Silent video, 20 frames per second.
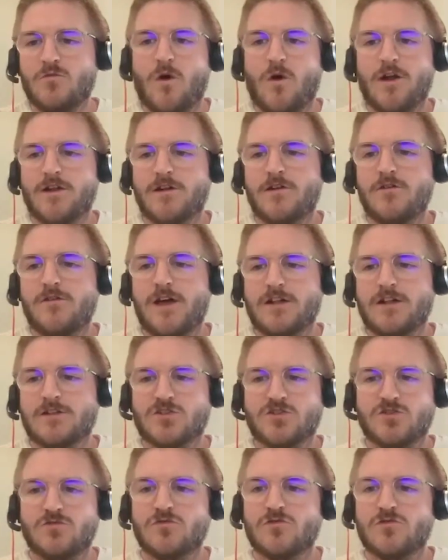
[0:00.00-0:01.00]
want to know that
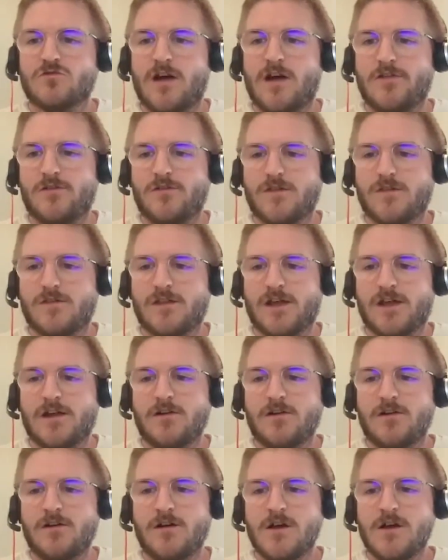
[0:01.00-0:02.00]
sooner rather than
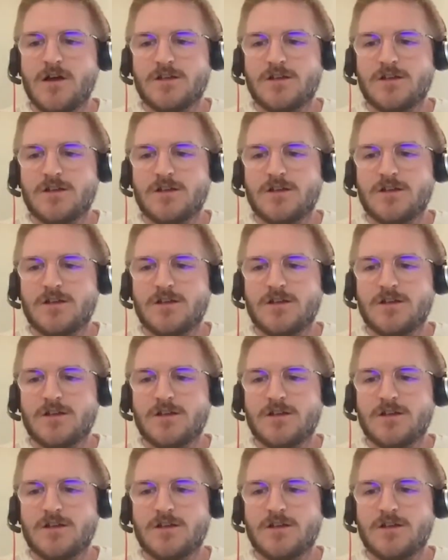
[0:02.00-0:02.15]
later,